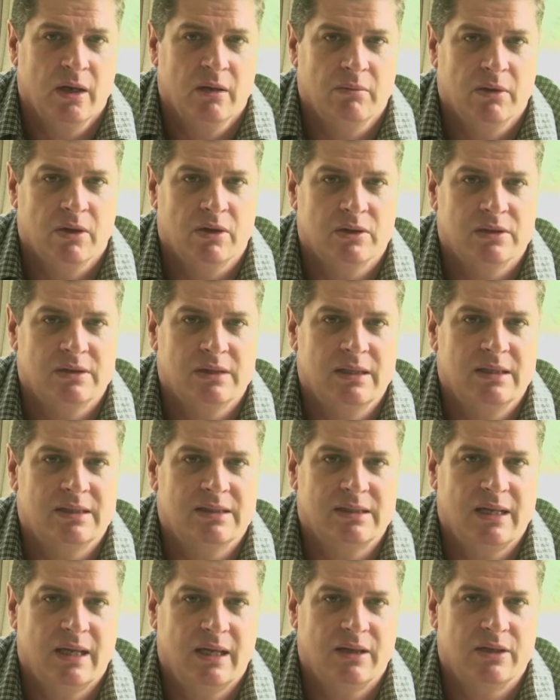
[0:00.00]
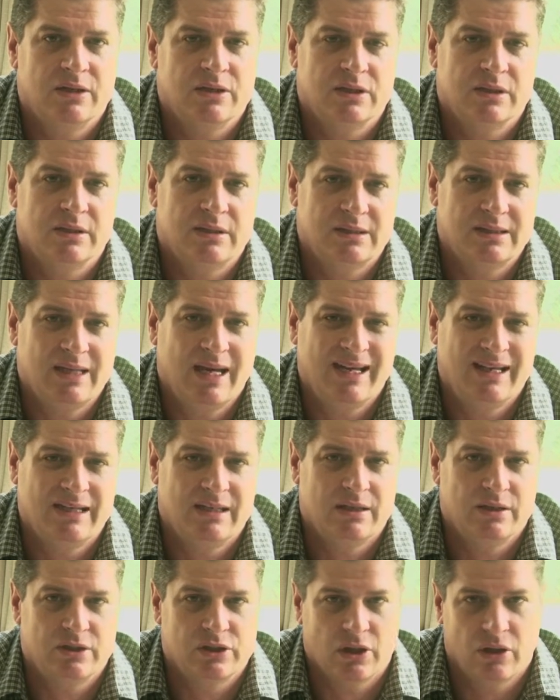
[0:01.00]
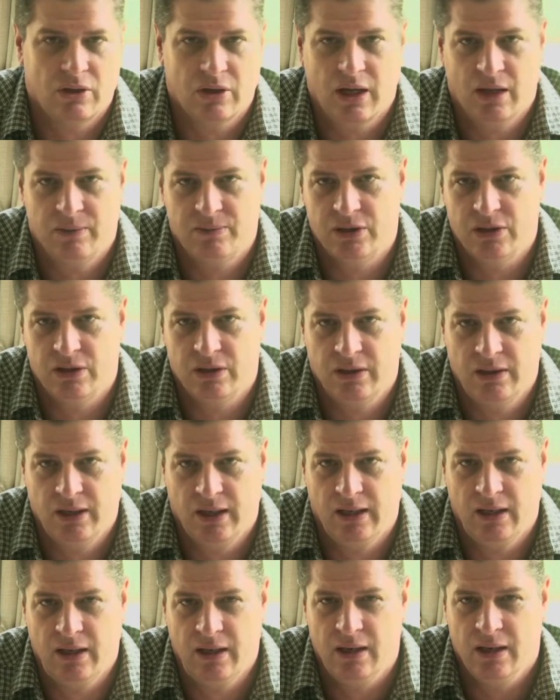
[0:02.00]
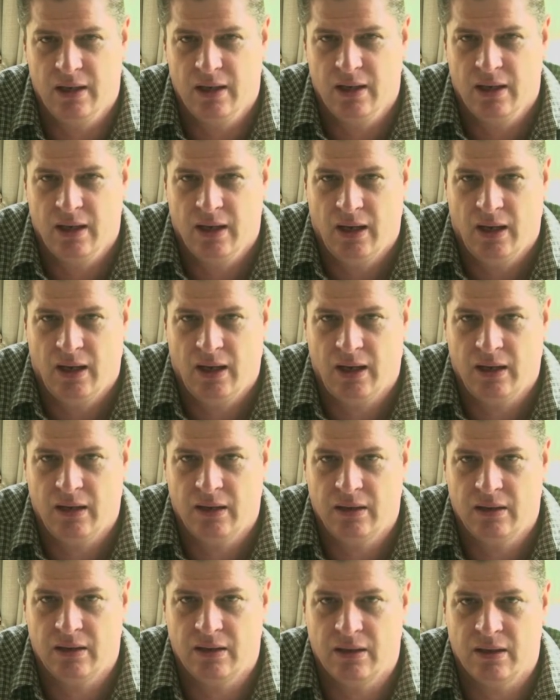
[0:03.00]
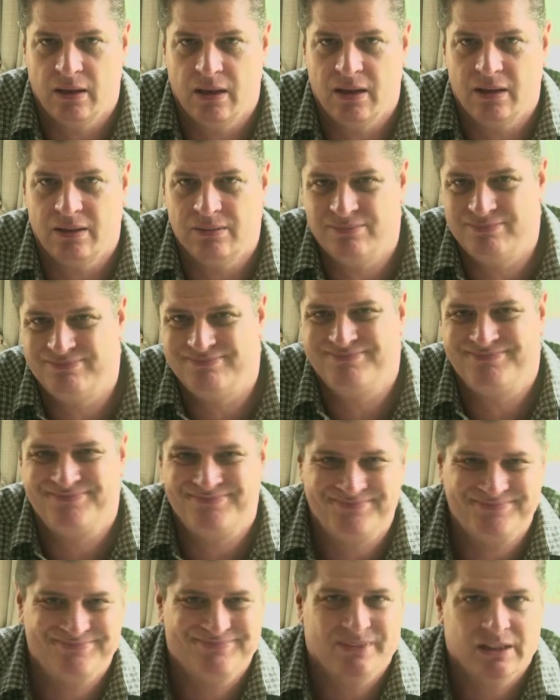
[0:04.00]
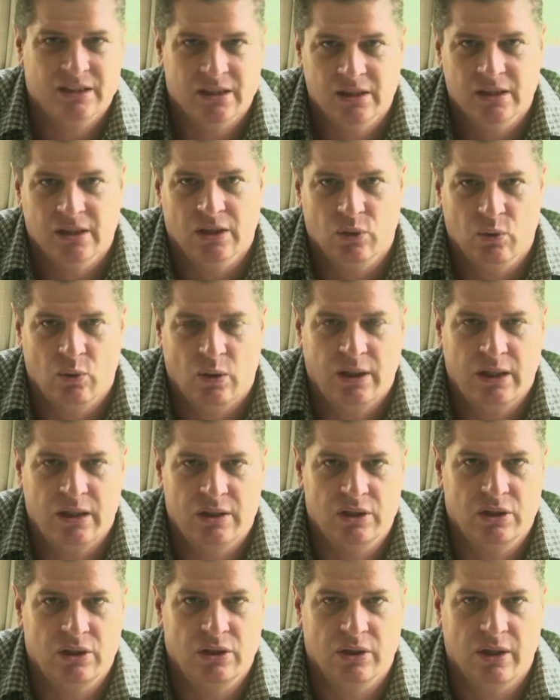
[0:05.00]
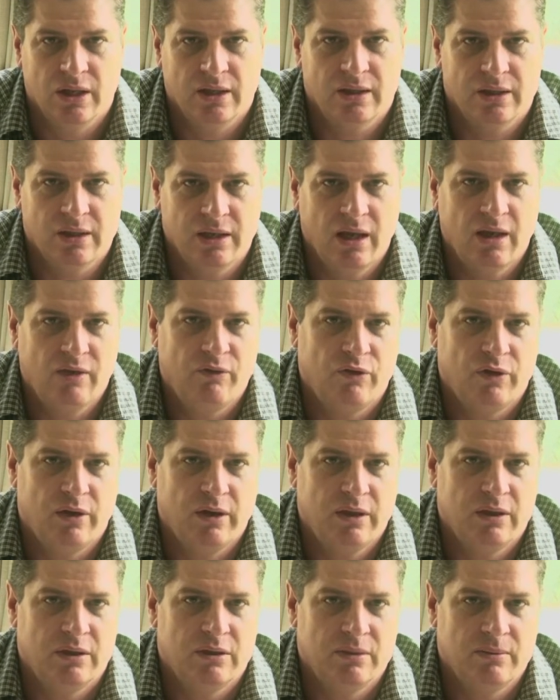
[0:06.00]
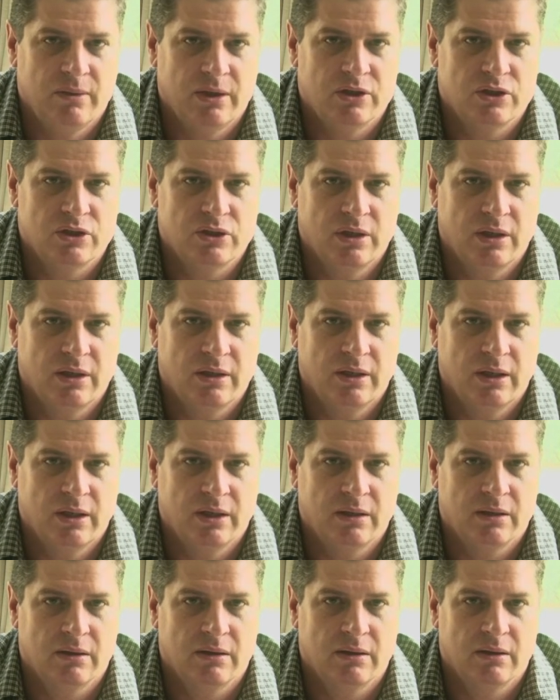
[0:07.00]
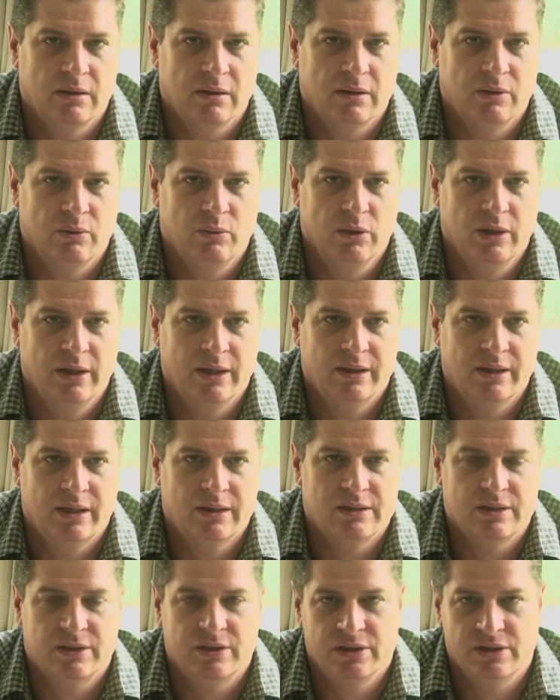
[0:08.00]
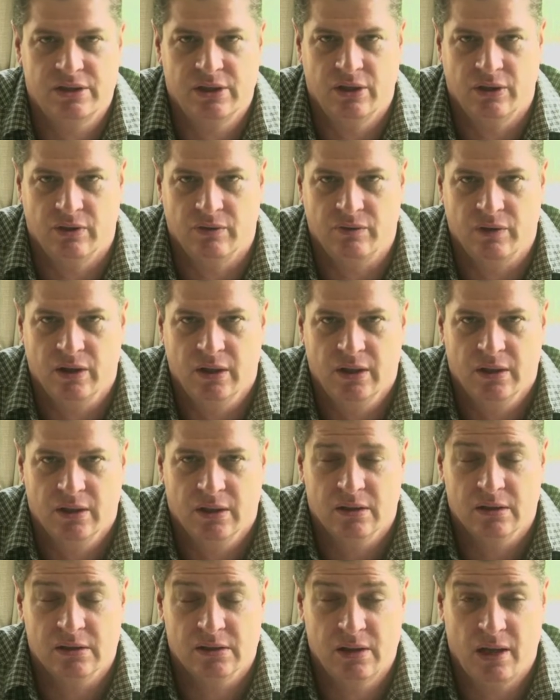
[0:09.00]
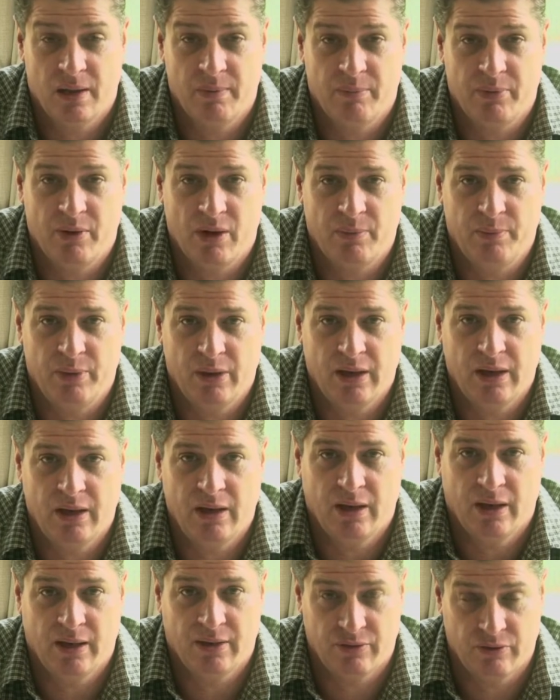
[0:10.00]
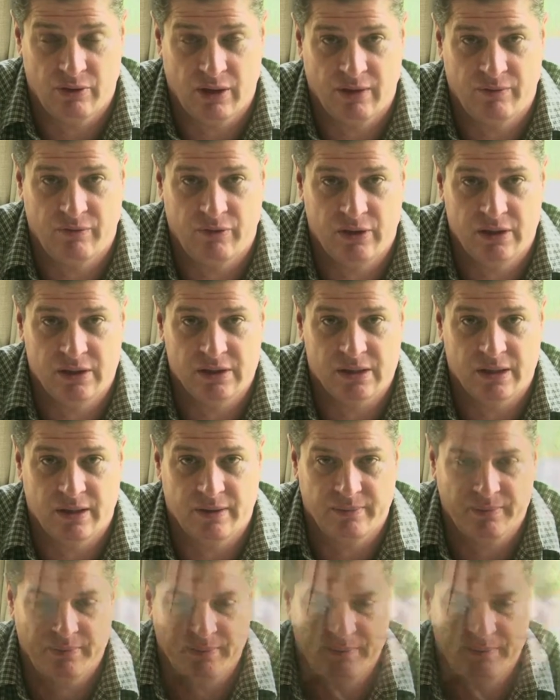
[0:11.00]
because these standards are captured there, and one needs to look at it carefully to make sure that the work that's reserved is done properly and rightfully so.